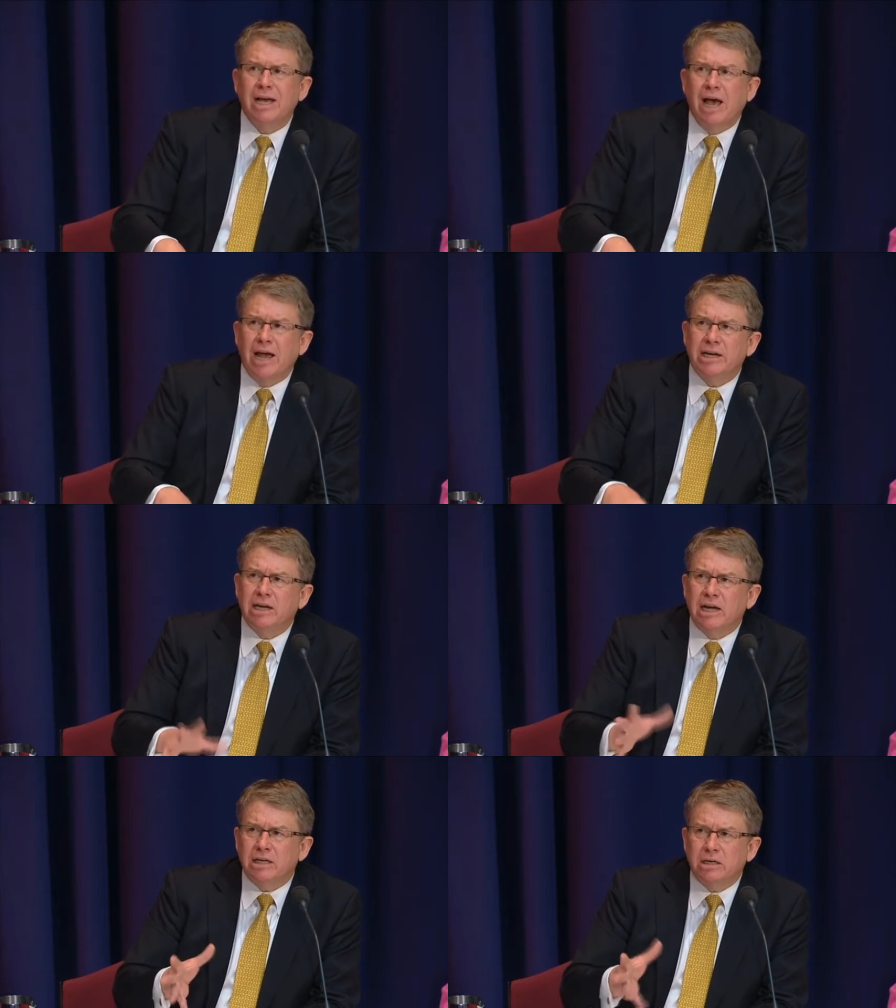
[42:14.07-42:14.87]
and
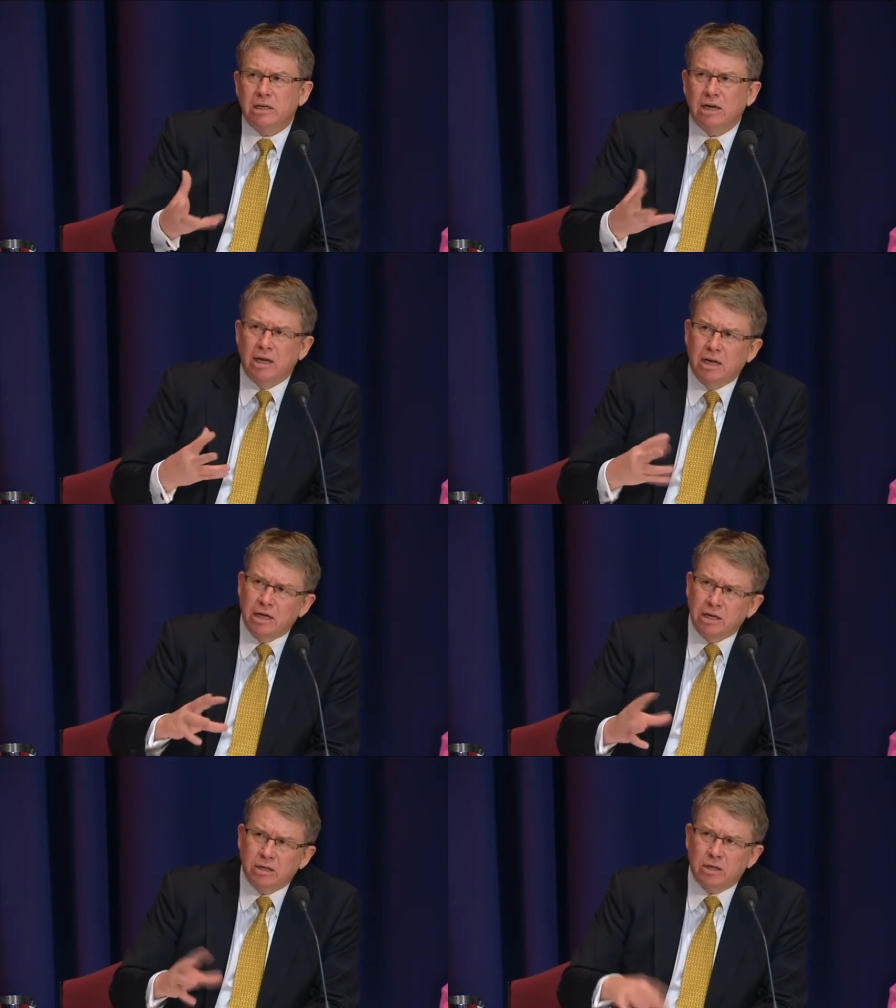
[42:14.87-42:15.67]
and
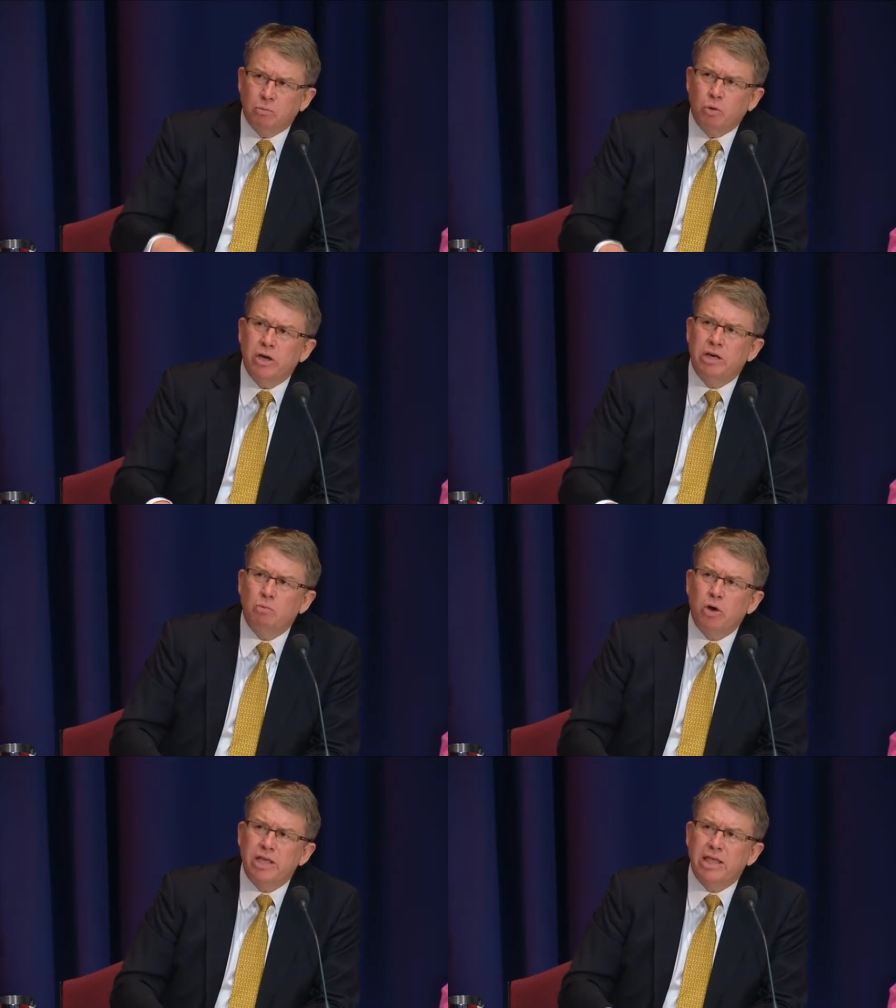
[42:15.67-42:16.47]
uh, working
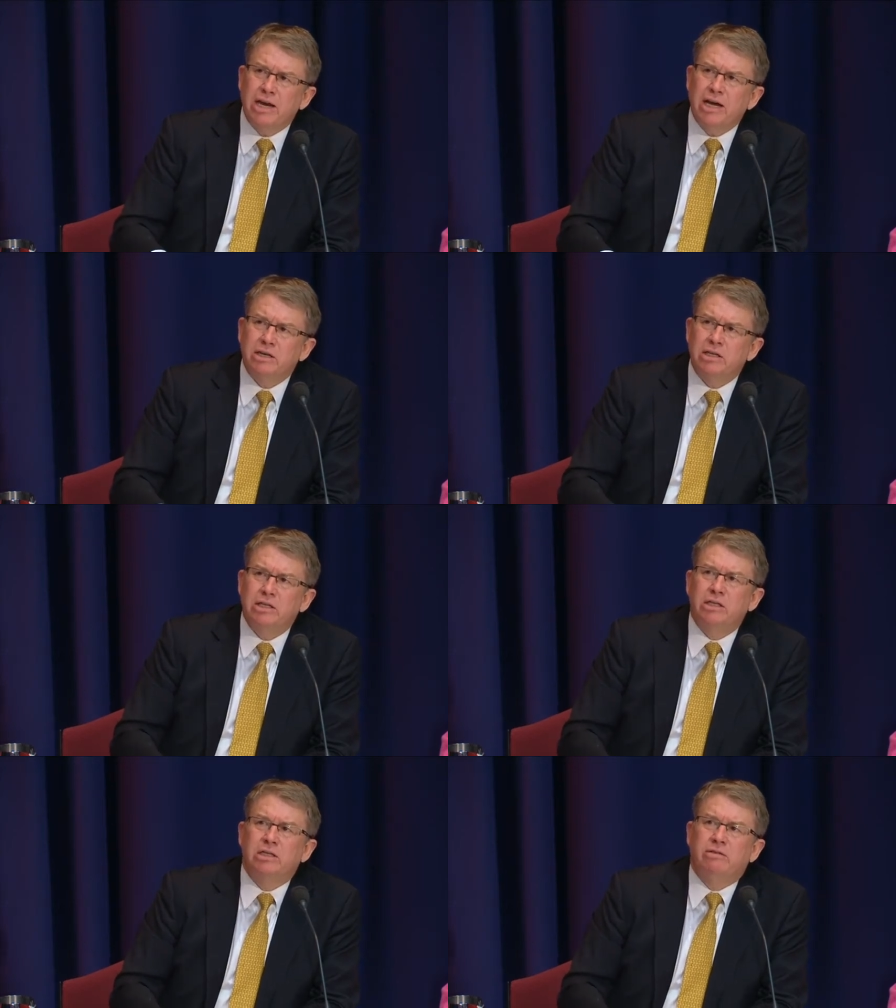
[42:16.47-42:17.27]
working that out
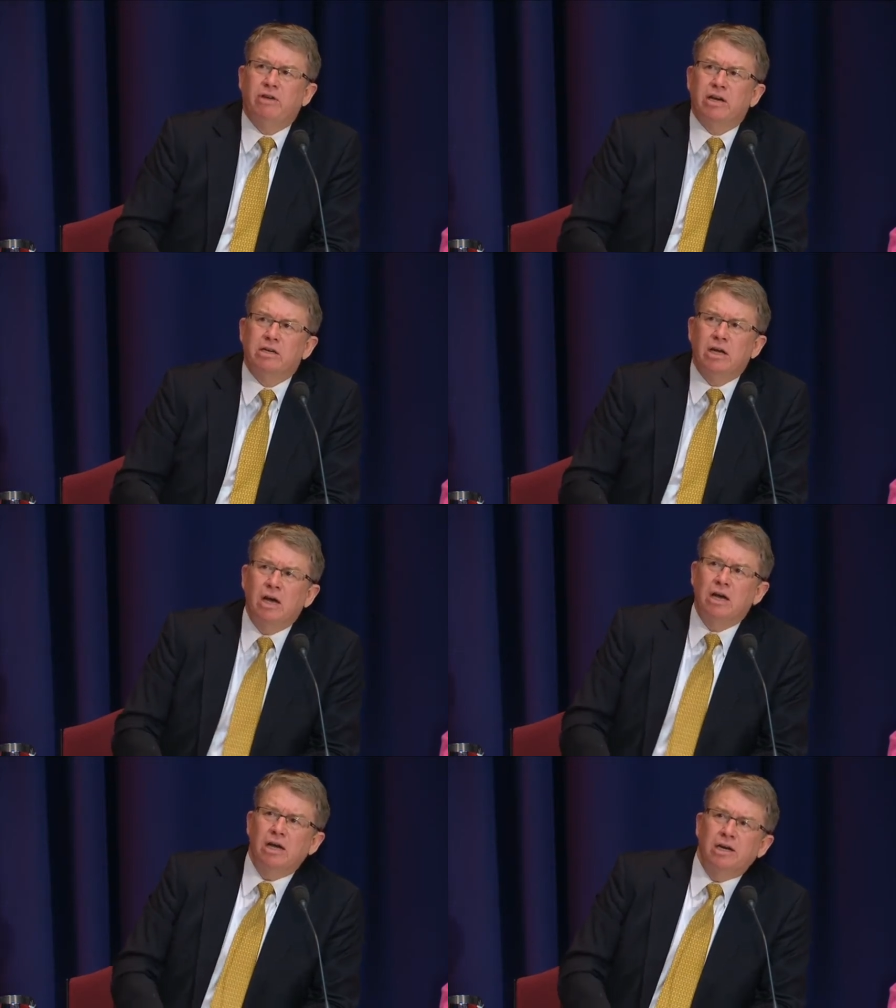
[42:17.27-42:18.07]
is is in fact
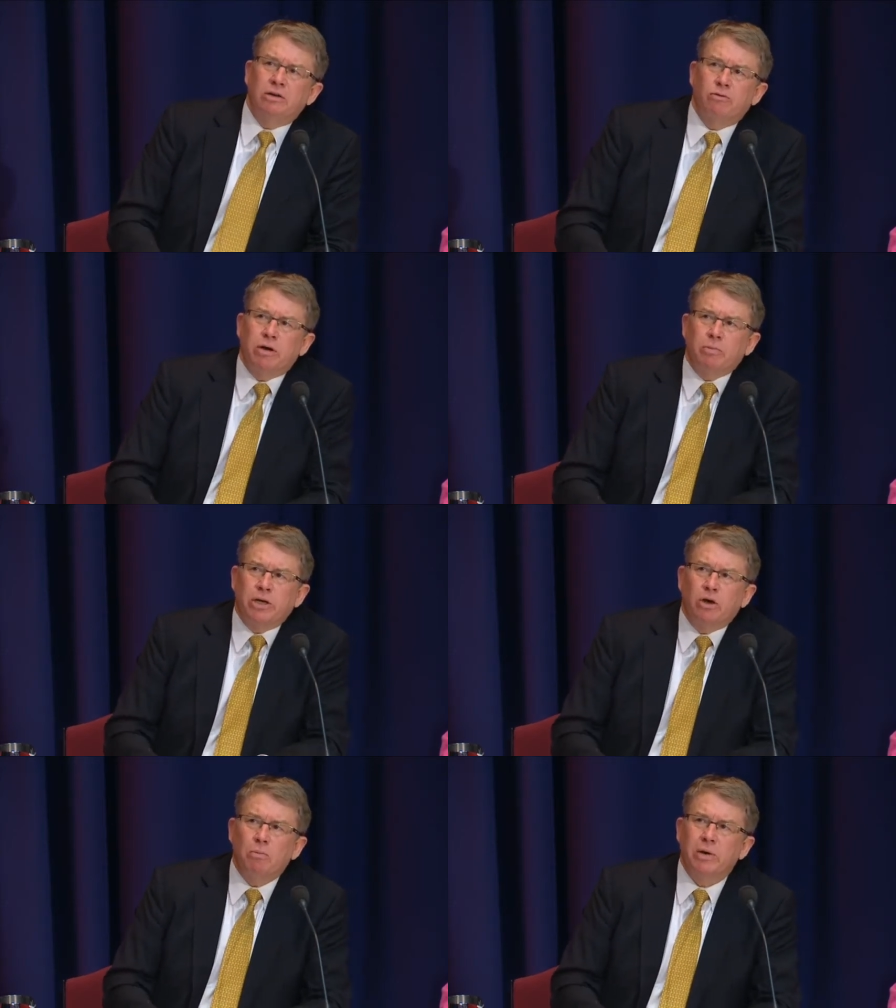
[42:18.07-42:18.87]
uh, an incredibly
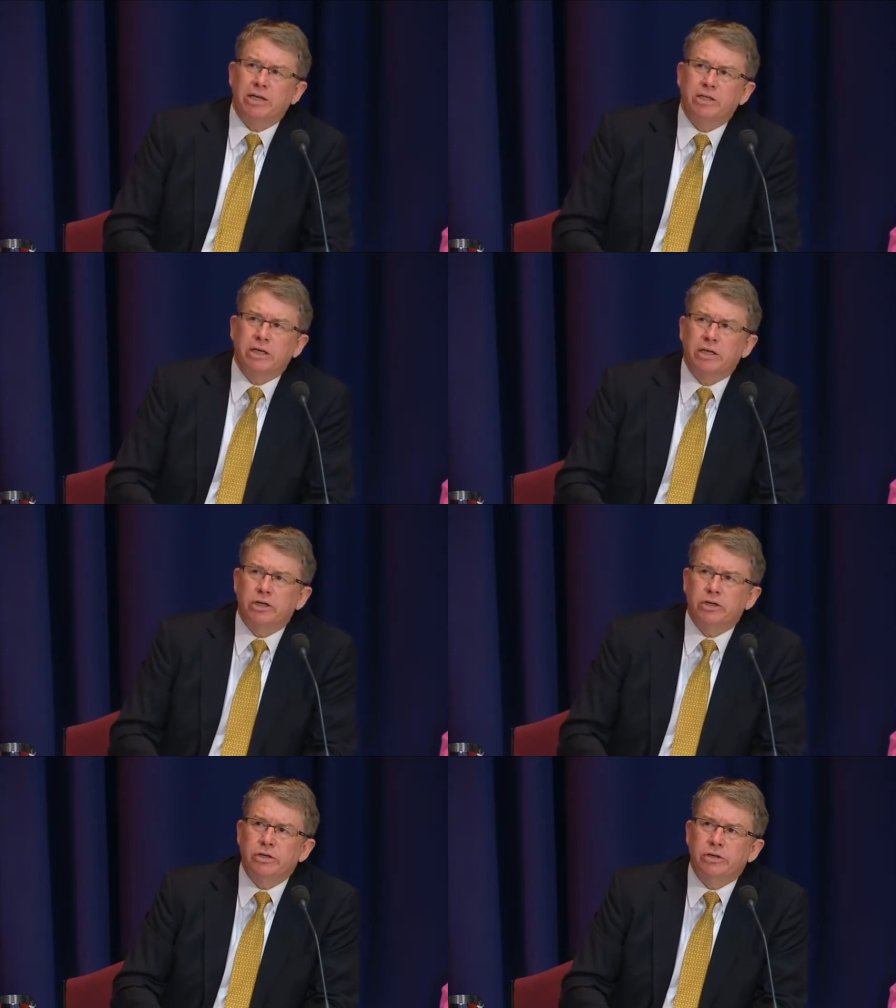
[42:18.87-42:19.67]
complex thing to
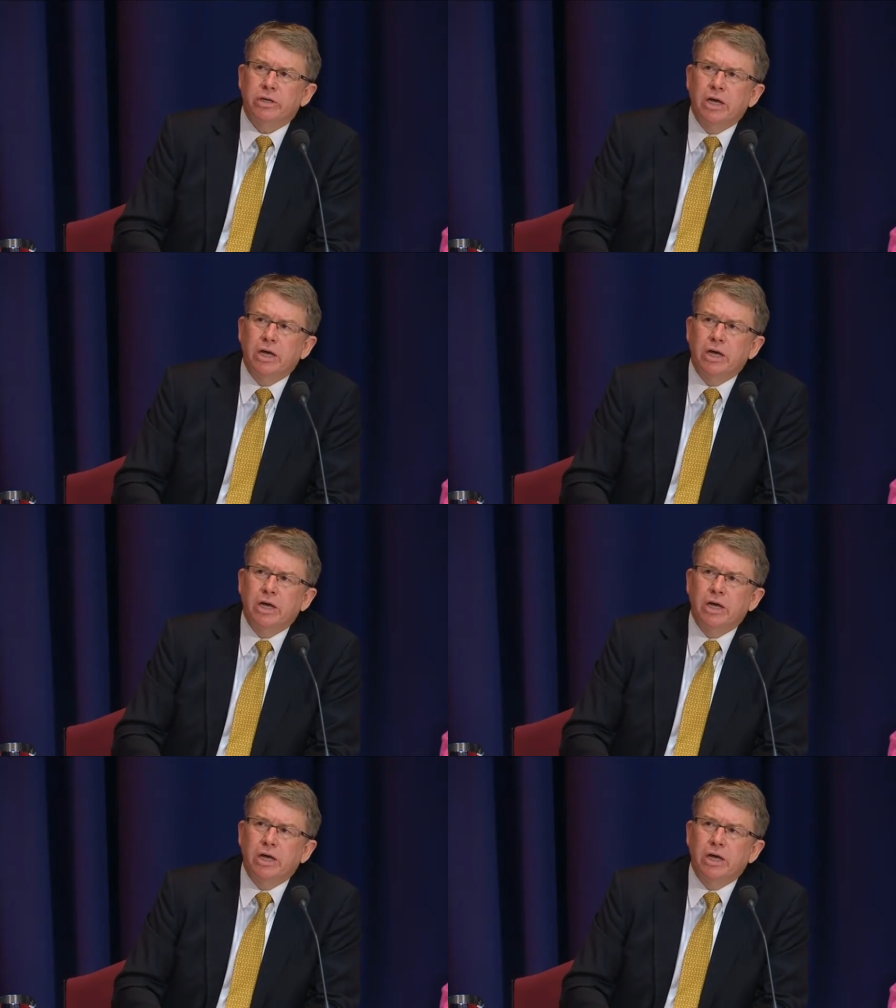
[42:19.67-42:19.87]
do,